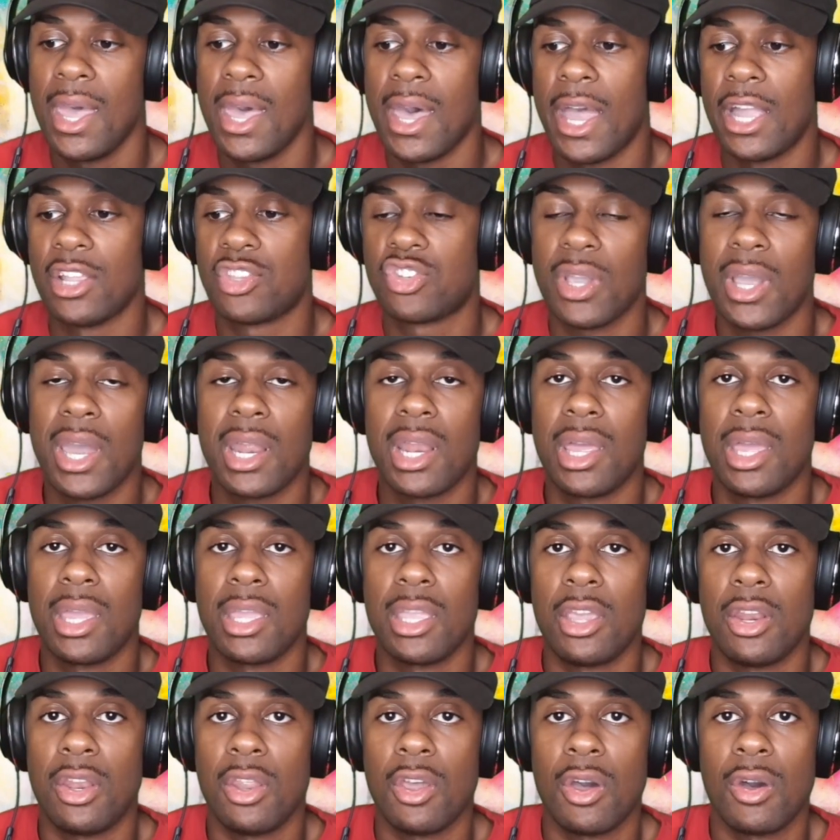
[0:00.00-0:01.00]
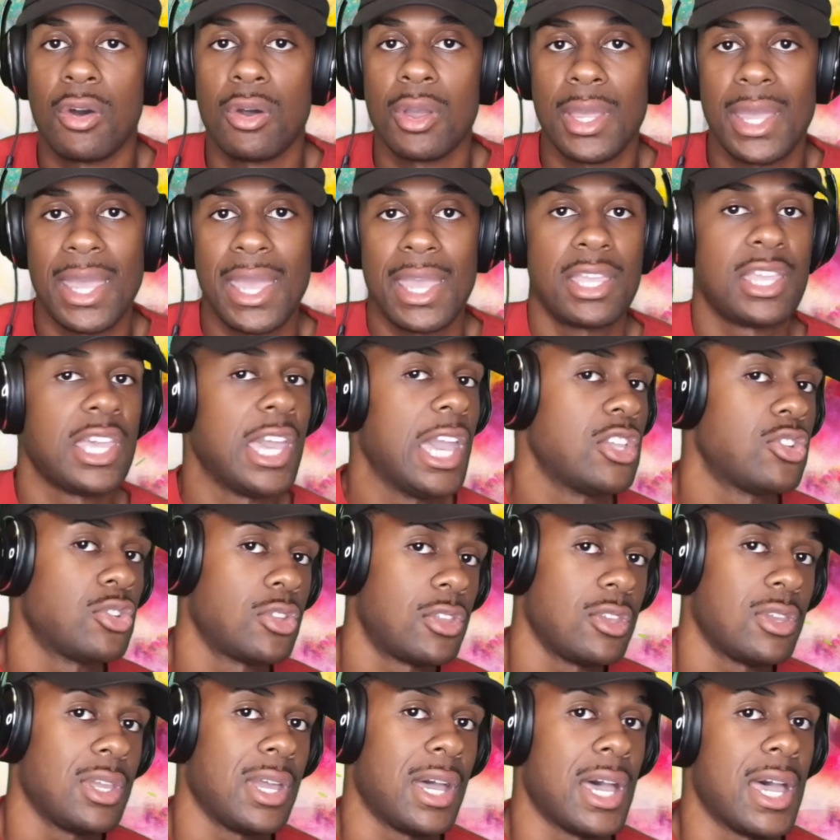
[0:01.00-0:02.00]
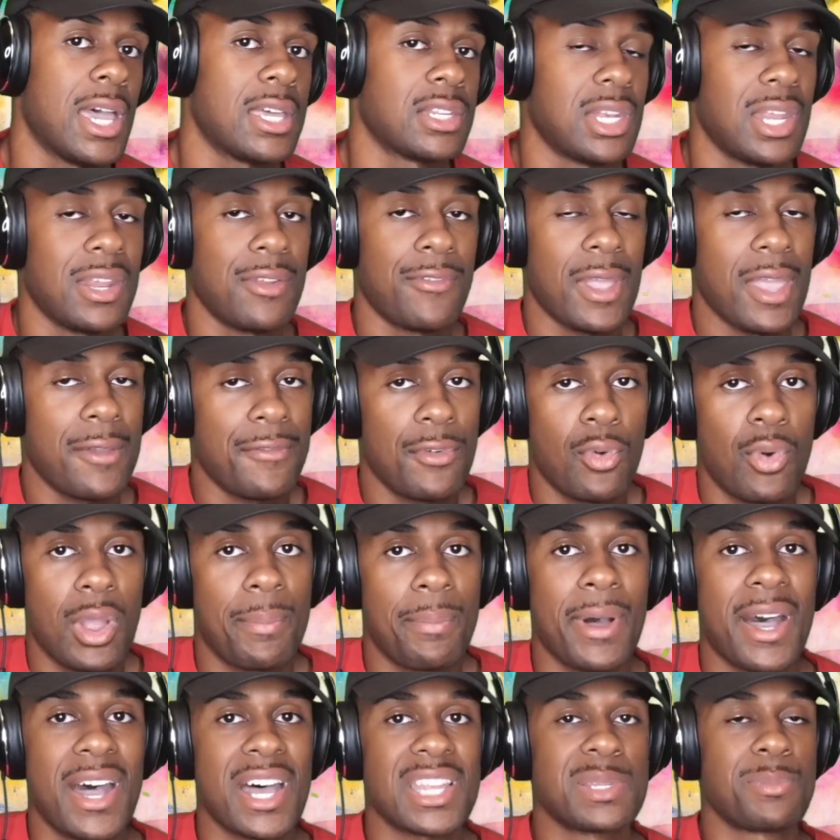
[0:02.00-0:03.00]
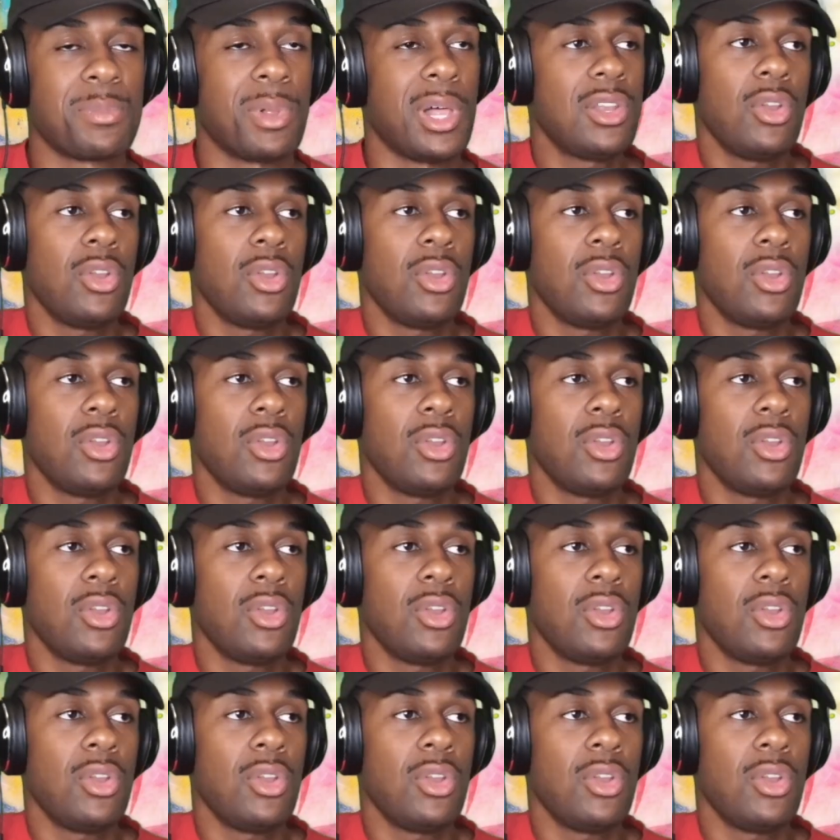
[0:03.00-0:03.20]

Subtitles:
I try to, you know, engage with you guys in every way possible.